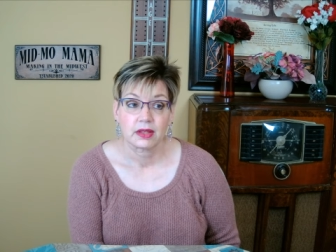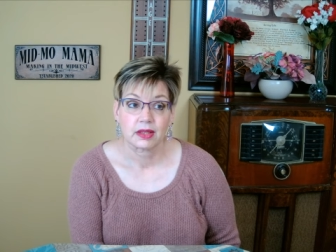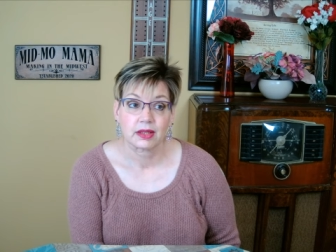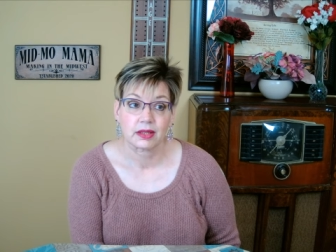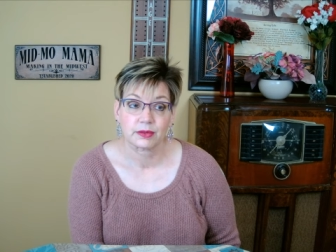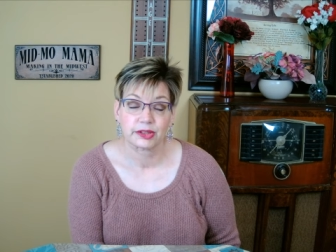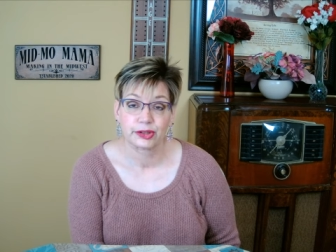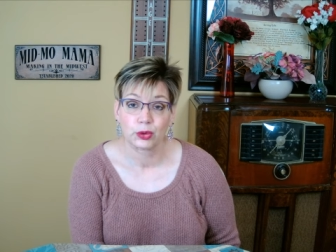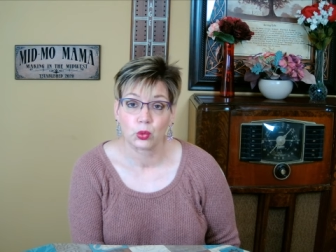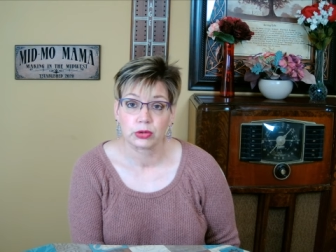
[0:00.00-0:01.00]
um,
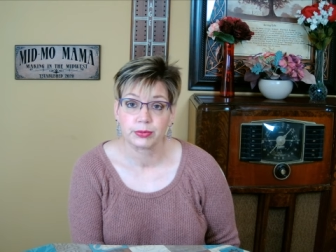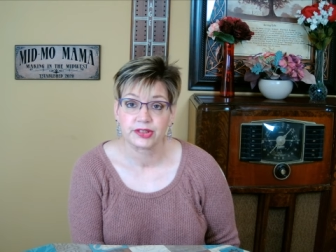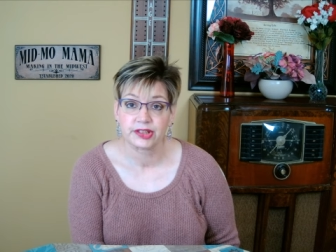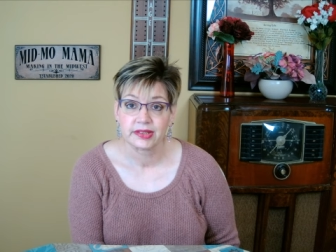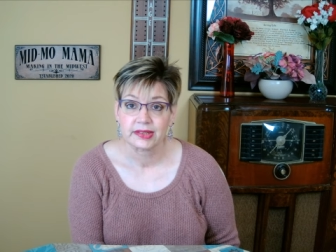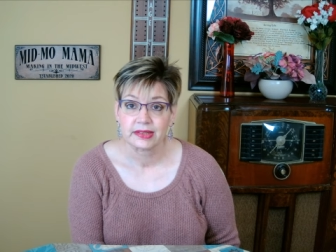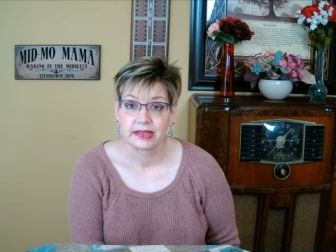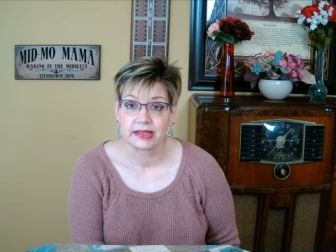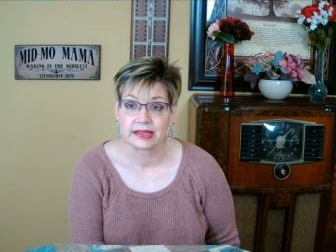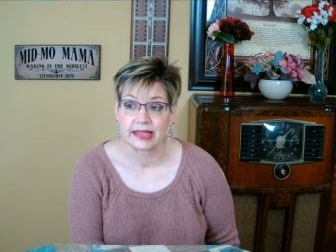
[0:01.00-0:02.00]
storms
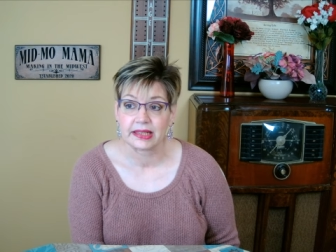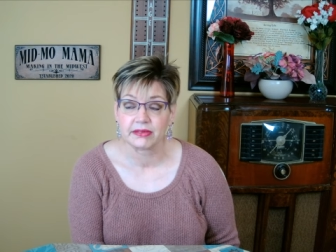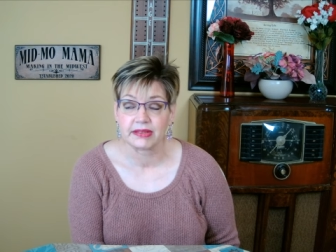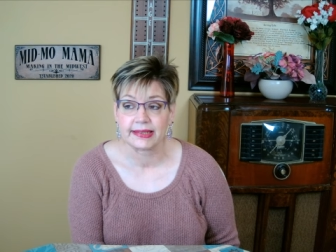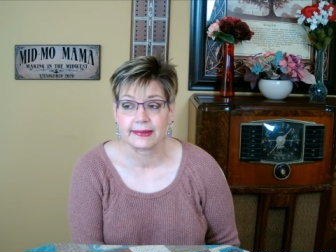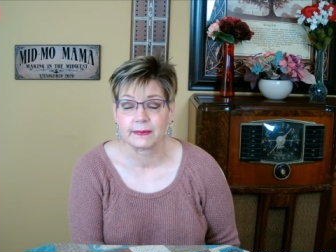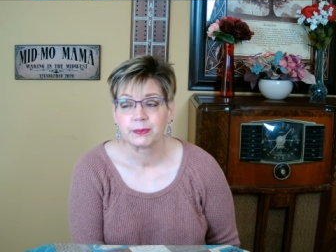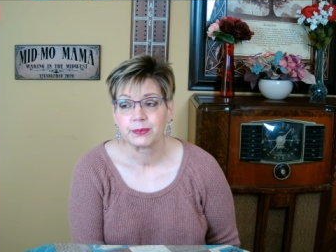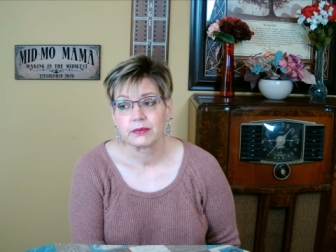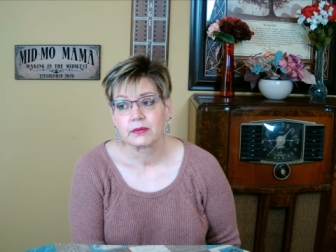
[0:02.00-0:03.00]
in the area
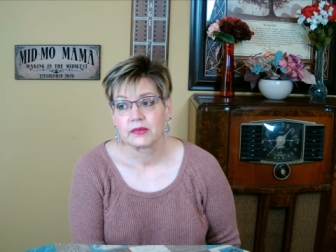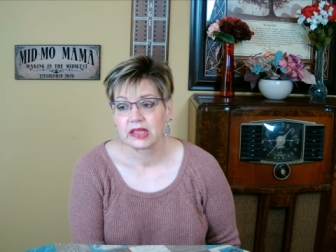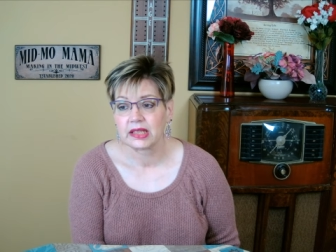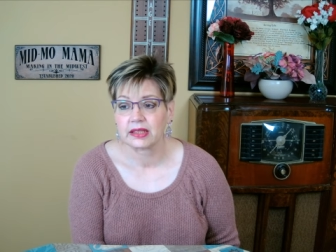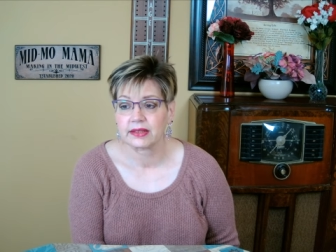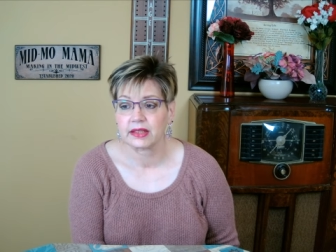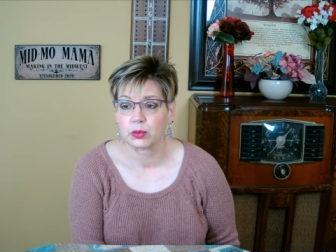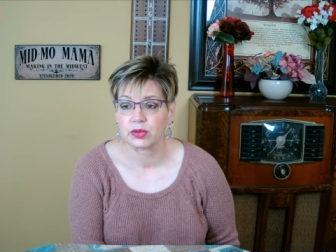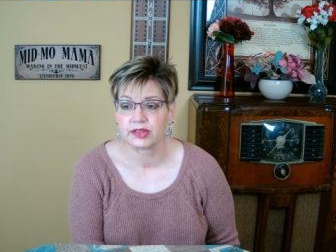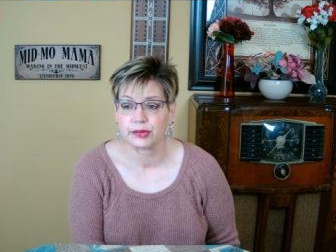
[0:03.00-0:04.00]
and there
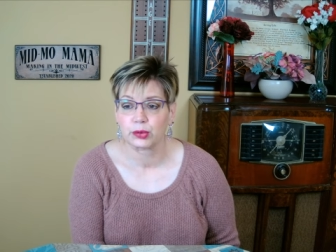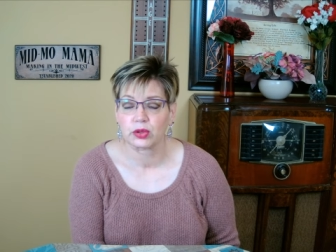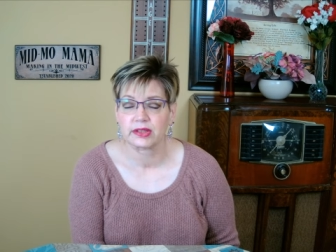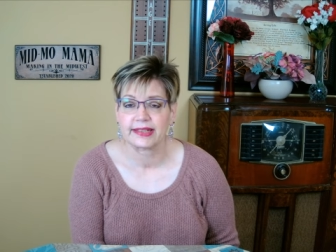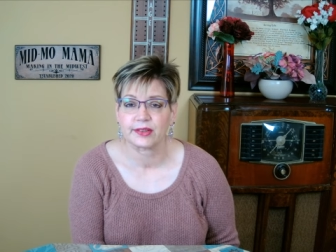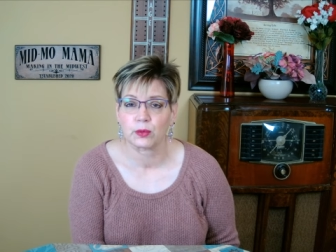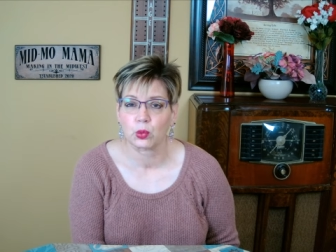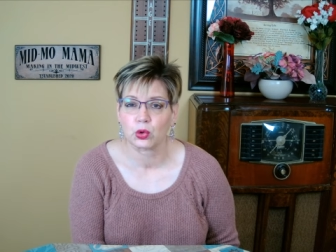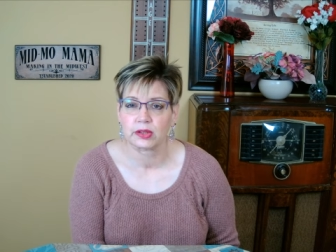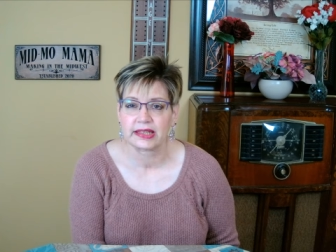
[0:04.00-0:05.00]
was a tornado
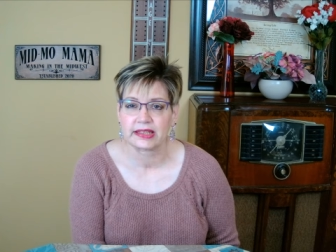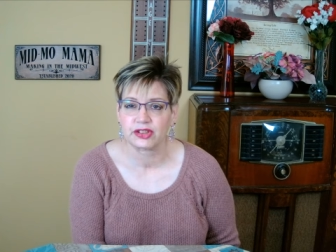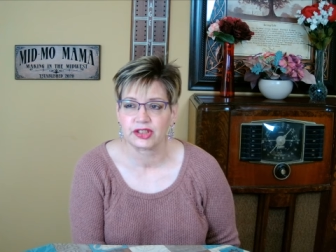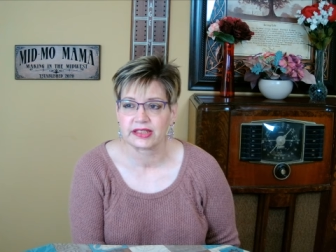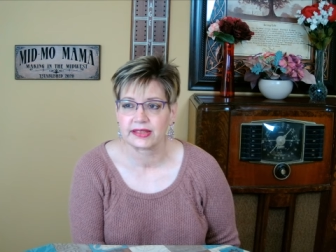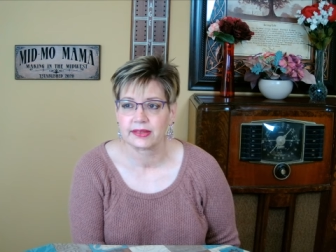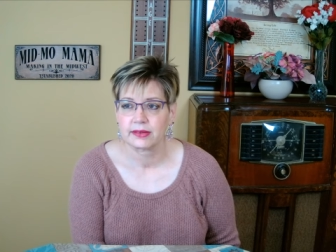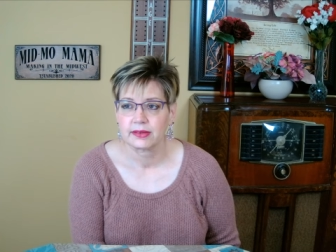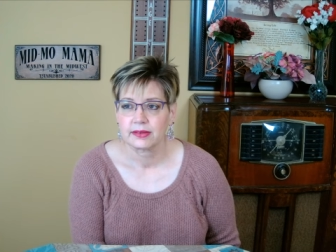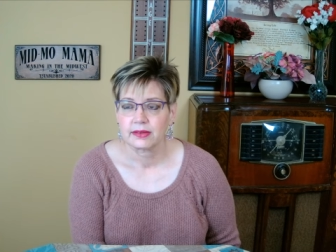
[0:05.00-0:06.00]
warning just
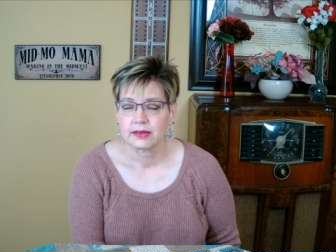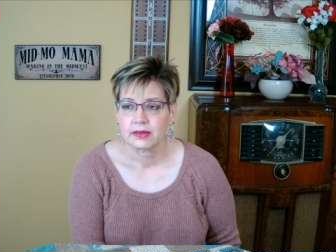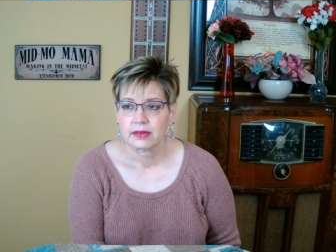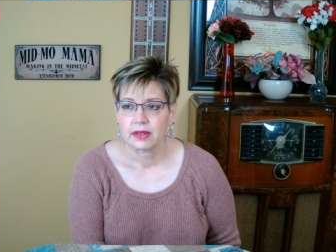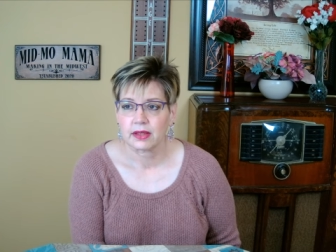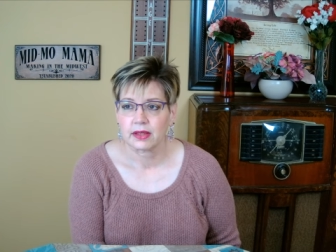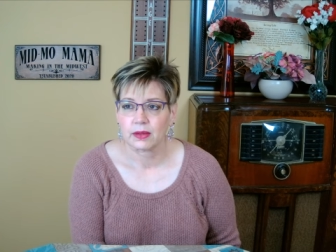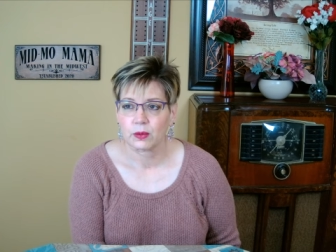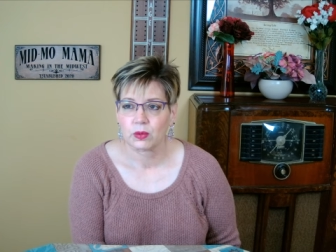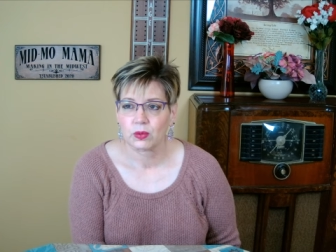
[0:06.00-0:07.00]

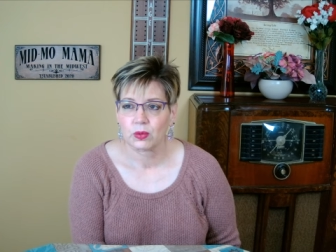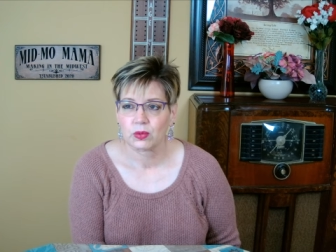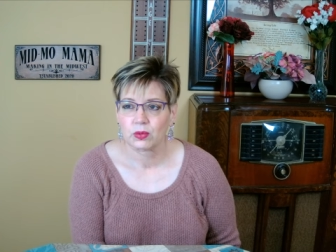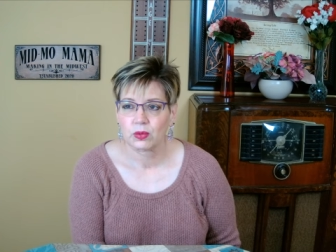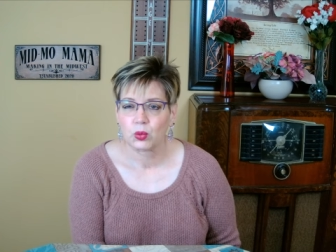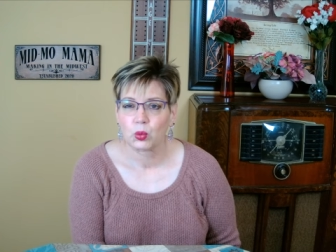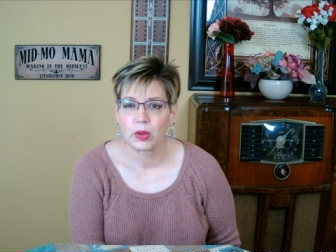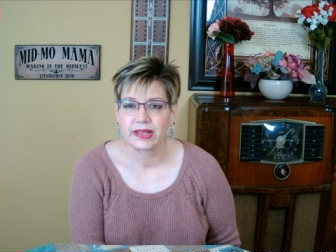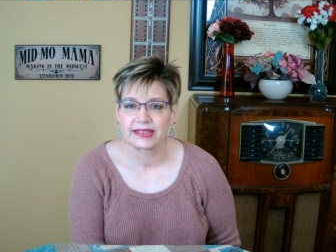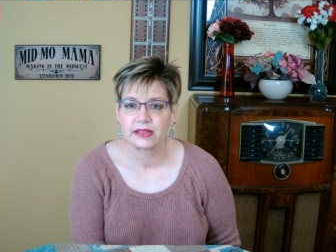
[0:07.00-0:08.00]
uh,
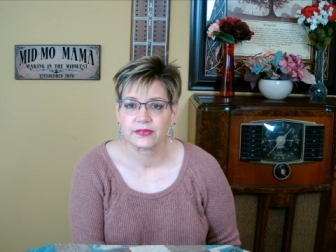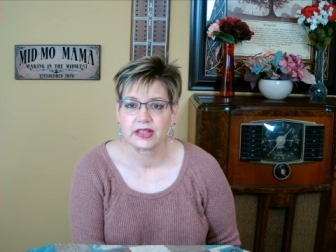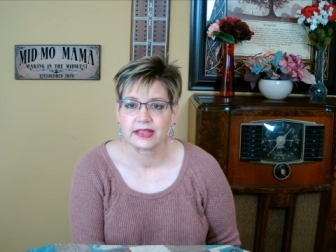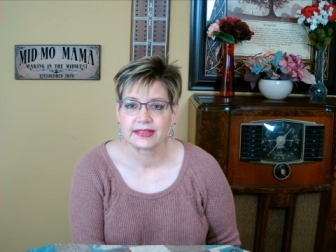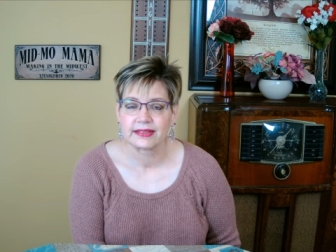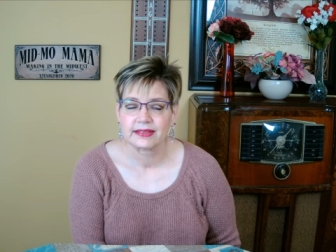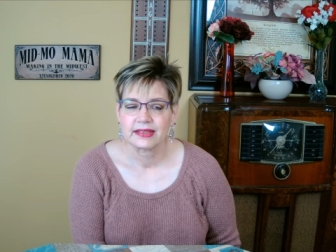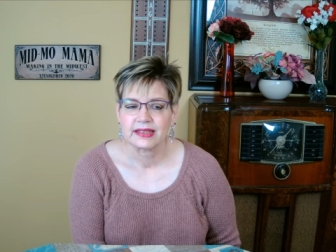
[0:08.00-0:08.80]
west of us.